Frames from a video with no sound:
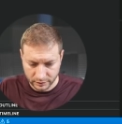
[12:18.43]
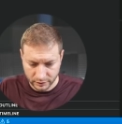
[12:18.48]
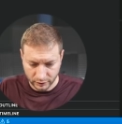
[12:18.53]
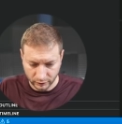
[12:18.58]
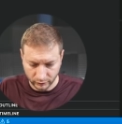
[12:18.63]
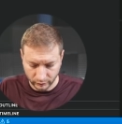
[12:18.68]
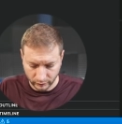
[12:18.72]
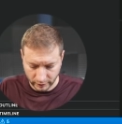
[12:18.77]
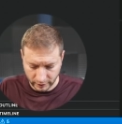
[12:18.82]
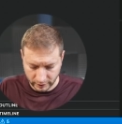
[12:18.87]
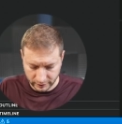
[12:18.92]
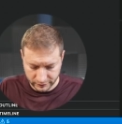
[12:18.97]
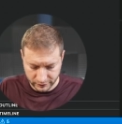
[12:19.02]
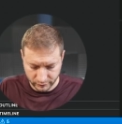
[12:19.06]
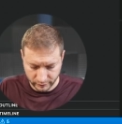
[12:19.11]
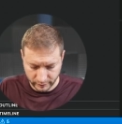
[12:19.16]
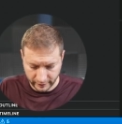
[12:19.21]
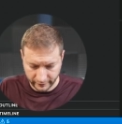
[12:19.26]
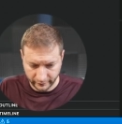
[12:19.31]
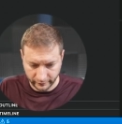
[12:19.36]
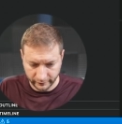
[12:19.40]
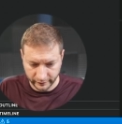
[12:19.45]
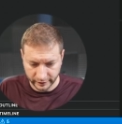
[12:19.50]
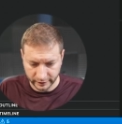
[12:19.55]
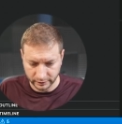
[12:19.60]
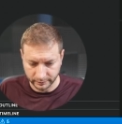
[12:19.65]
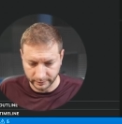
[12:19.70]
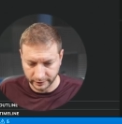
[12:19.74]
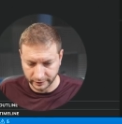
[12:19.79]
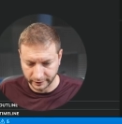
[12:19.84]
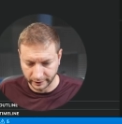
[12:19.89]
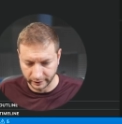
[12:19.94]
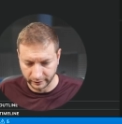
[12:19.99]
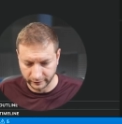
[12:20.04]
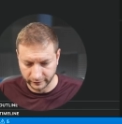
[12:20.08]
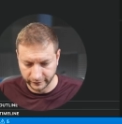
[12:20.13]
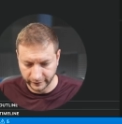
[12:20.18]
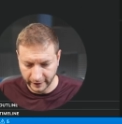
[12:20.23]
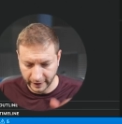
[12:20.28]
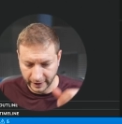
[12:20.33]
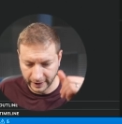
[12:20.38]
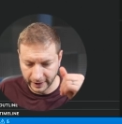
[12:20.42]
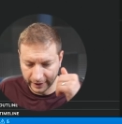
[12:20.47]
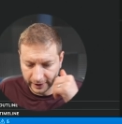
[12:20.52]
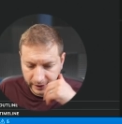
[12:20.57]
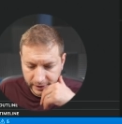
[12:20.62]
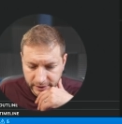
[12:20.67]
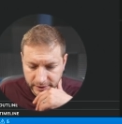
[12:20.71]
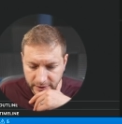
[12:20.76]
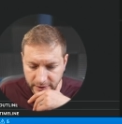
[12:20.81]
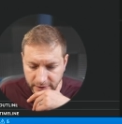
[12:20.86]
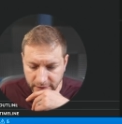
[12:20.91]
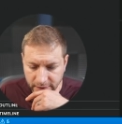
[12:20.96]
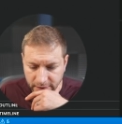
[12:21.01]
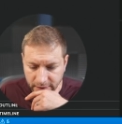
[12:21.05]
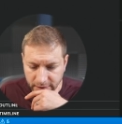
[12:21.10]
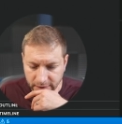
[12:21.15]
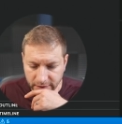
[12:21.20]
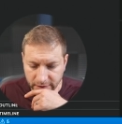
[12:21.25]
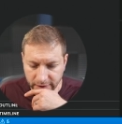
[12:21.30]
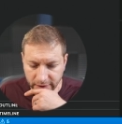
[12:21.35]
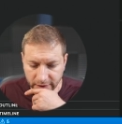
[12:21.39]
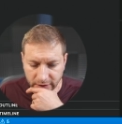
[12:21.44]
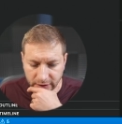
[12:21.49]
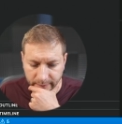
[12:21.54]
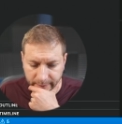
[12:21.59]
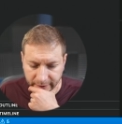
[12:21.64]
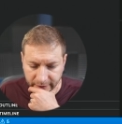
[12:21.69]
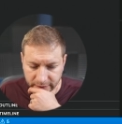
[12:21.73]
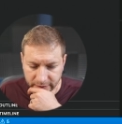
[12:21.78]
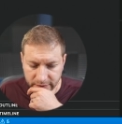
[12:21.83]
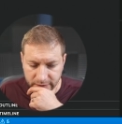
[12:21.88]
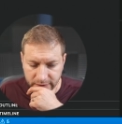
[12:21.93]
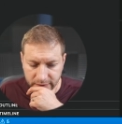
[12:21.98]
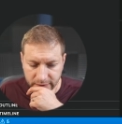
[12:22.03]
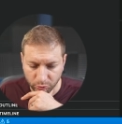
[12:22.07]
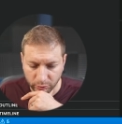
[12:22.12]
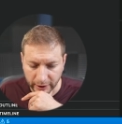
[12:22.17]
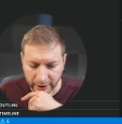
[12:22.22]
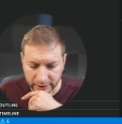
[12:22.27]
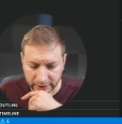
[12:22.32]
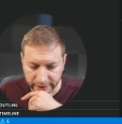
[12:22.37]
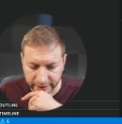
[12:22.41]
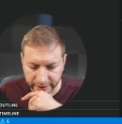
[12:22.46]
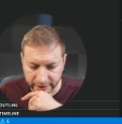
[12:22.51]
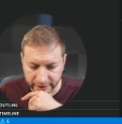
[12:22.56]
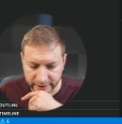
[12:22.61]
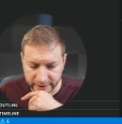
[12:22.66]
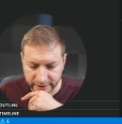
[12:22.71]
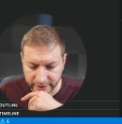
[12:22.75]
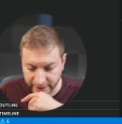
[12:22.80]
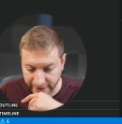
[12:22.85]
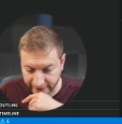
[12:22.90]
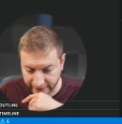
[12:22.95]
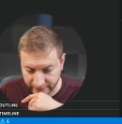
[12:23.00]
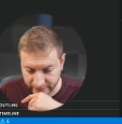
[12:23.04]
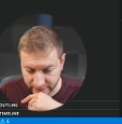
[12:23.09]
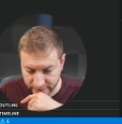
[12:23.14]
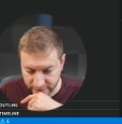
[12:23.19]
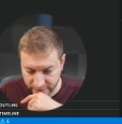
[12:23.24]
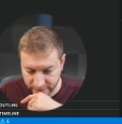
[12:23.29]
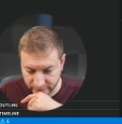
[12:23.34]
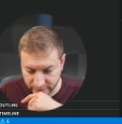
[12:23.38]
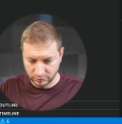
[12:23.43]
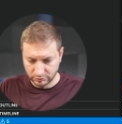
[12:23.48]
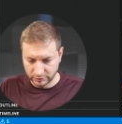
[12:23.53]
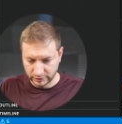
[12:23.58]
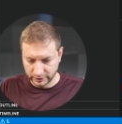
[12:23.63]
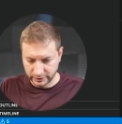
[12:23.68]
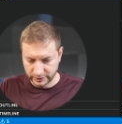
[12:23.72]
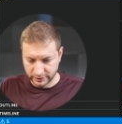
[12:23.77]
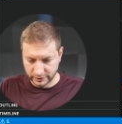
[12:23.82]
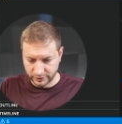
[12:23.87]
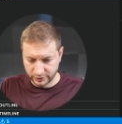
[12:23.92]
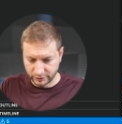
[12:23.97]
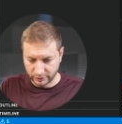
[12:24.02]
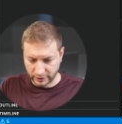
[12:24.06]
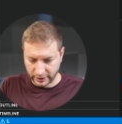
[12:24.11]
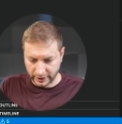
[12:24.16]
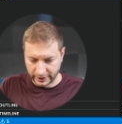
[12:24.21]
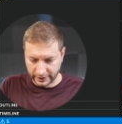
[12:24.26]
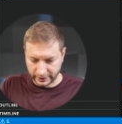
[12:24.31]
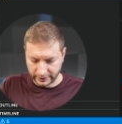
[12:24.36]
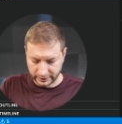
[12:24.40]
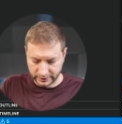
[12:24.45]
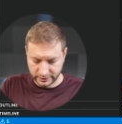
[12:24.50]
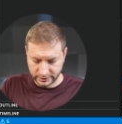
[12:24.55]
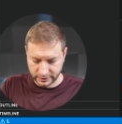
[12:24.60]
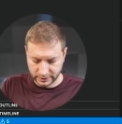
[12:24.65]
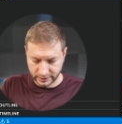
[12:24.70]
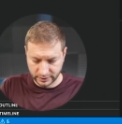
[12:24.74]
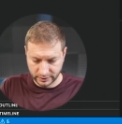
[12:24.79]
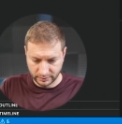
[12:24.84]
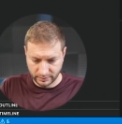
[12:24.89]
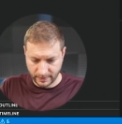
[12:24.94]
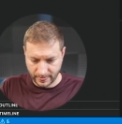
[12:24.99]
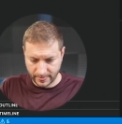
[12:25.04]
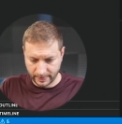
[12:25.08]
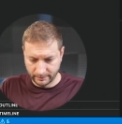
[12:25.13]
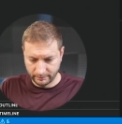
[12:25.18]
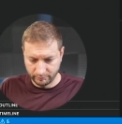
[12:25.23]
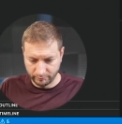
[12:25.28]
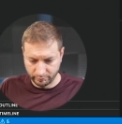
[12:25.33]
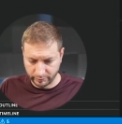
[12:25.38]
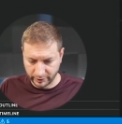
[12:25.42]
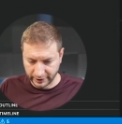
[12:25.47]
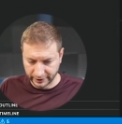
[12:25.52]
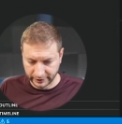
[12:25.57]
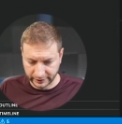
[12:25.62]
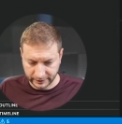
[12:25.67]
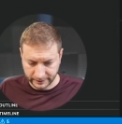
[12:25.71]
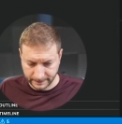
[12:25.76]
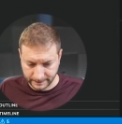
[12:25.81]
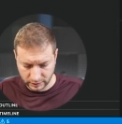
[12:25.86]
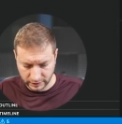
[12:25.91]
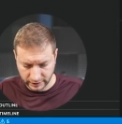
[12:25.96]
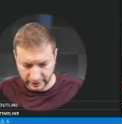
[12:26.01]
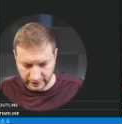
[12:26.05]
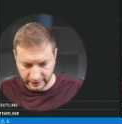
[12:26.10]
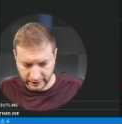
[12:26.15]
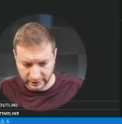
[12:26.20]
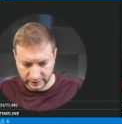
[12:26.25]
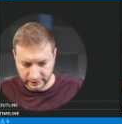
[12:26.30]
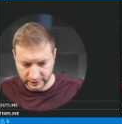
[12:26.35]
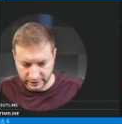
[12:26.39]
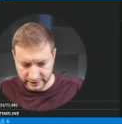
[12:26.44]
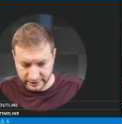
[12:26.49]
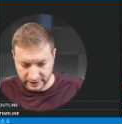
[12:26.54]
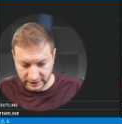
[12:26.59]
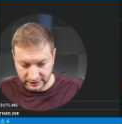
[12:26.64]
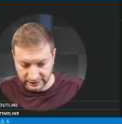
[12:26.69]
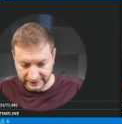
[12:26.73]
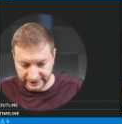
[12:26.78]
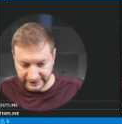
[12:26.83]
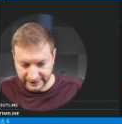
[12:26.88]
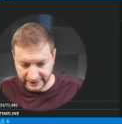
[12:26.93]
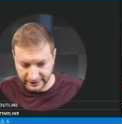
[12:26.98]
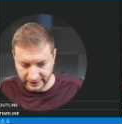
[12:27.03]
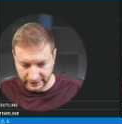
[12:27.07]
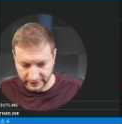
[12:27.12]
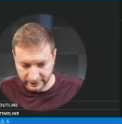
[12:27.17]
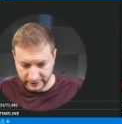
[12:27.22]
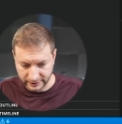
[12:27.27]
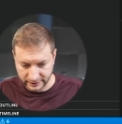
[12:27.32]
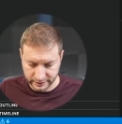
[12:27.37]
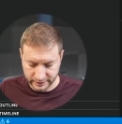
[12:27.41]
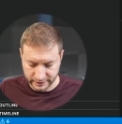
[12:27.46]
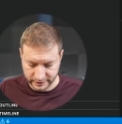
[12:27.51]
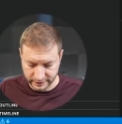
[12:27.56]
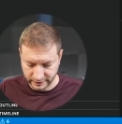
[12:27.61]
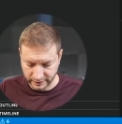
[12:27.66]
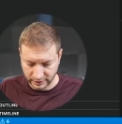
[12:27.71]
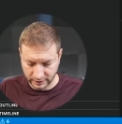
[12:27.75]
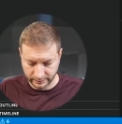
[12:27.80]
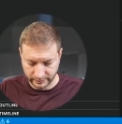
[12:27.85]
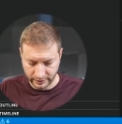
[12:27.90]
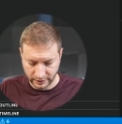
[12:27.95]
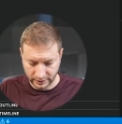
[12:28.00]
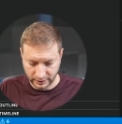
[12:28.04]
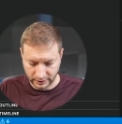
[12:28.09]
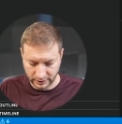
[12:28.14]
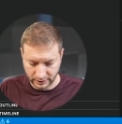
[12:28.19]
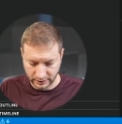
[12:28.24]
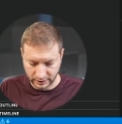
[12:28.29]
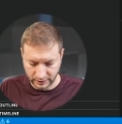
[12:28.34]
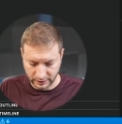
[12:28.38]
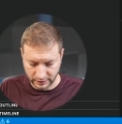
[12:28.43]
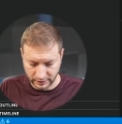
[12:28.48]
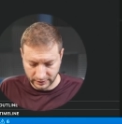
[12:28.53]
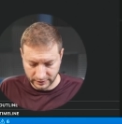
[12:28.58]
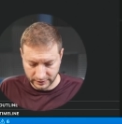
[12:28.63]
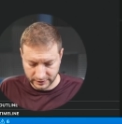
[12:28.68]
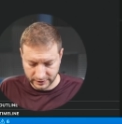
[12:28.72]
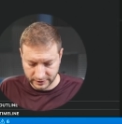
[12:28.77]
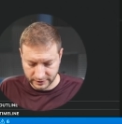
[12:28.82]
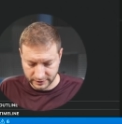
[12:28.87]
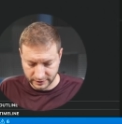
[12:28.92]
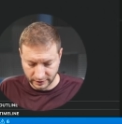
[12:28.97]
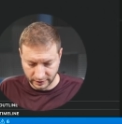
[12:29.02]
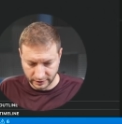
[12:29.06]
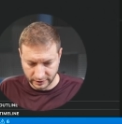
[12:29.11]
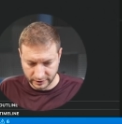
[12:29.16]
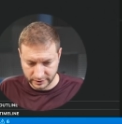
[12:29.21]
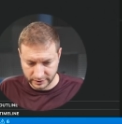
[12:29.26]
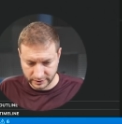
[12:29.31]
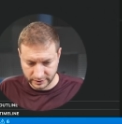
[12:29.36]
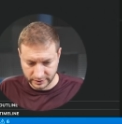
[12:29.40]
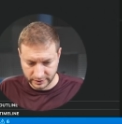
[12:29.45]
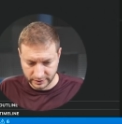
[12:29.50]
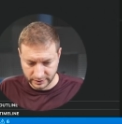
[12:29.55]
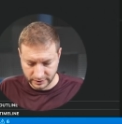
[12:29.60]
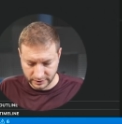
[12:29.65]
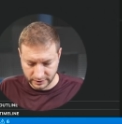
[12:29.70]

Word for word: So what else do we have available here? Find element by link text. Let's try it. Button, and let's click it. This is gonna be start